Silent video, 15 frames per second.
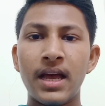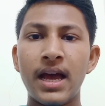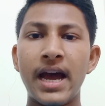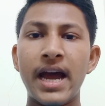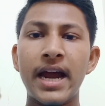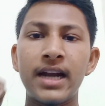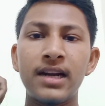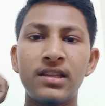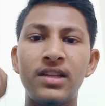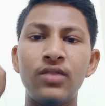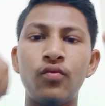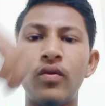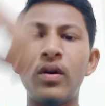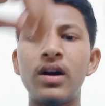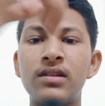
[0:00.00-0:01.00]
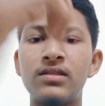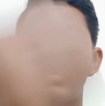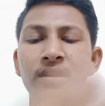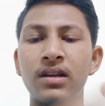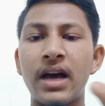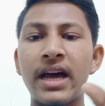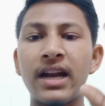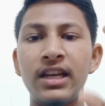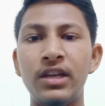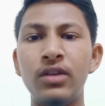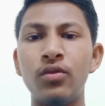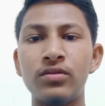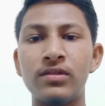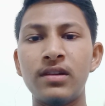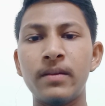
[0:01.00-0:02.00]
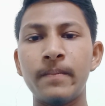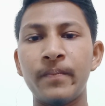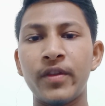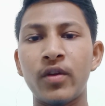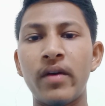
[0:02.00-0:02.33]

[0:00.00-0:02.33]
And the words are used